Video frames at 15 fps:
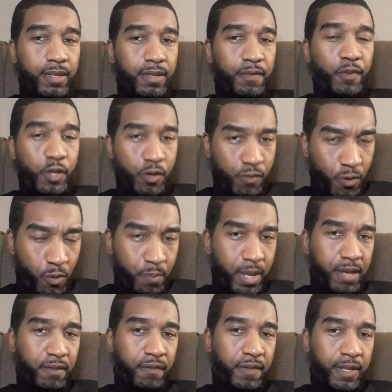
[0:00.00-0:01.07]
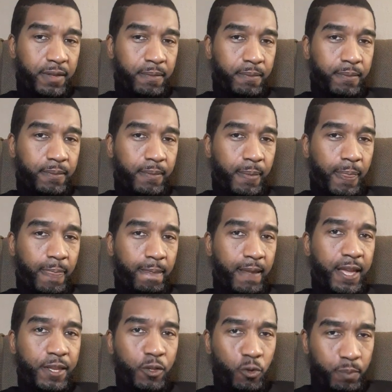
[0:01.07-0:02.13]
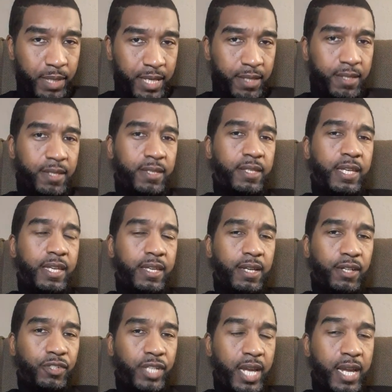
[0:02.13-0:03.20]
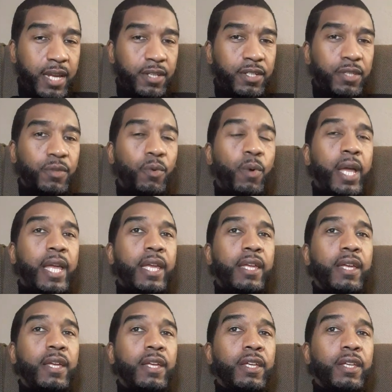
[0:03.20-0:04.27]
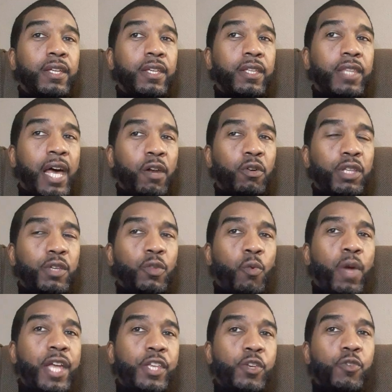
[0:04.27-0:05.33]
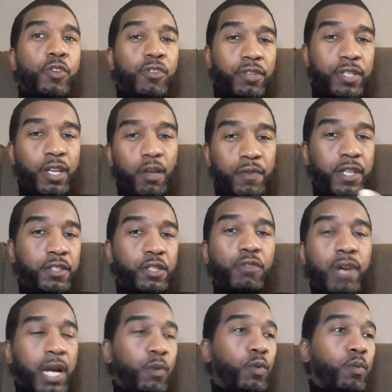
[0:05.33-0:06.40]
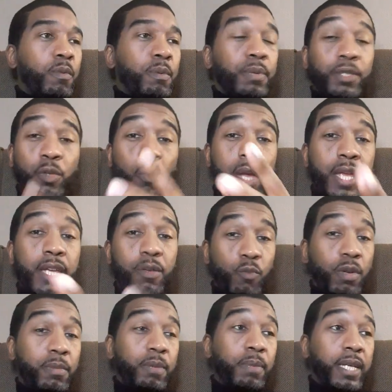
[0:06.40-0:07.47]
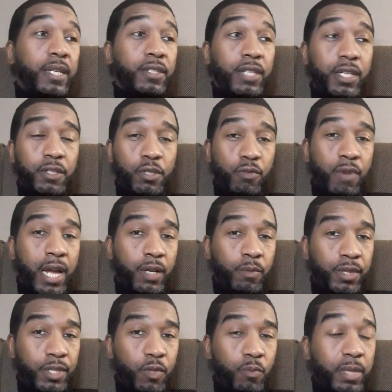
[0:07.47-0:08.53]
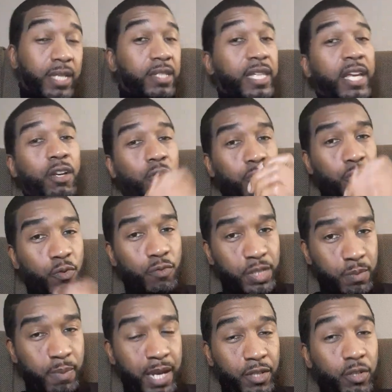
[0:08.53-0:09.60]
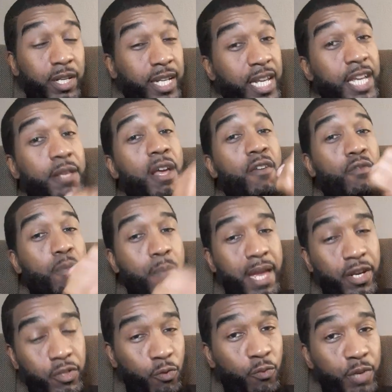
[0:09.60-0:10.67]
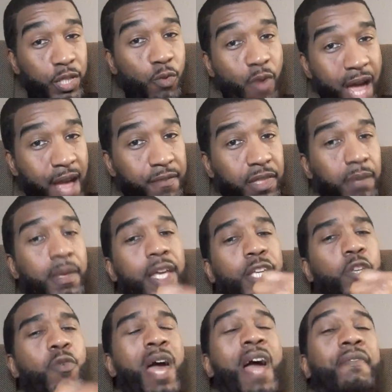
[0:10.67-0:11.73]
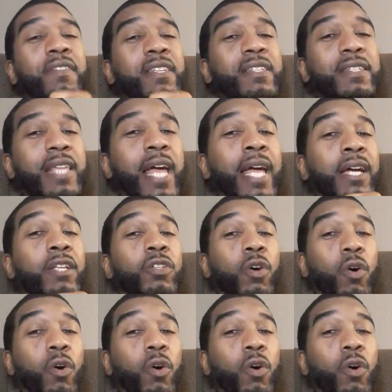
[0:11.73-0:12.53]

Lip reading: for your own benefit, and you'll begin to see a change in the way, not only the way you yourself interact with women, but the way women begin to interact with you, because they're going to respect you. And again, make sure when you have them, you have to stand